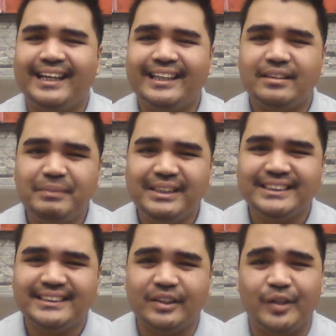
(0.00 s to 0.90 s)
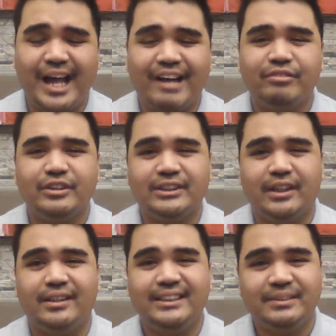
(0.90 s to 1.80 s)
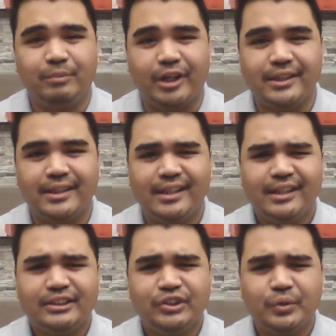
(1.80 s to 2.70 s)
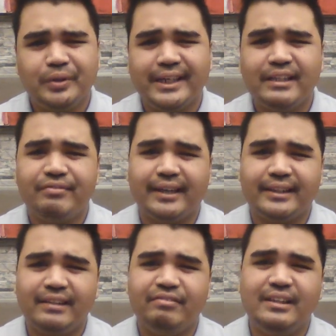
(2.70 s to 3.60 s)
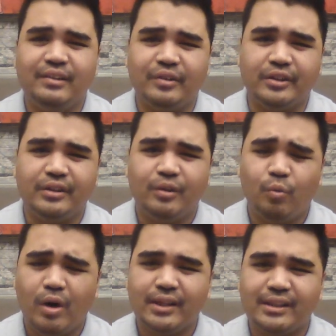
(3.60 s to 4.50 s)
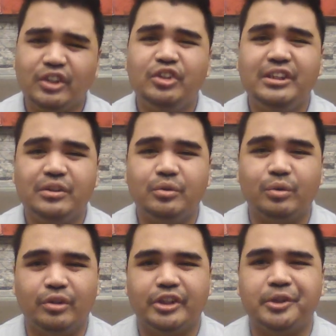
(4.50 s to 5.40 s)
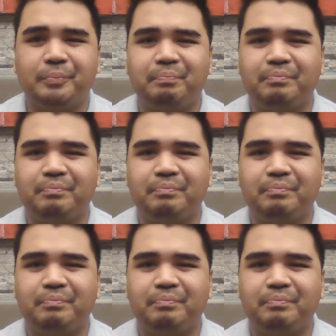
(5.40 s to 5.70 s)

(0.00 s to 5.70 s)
It means that you have to study smart so you can effectively learn what you need to learn.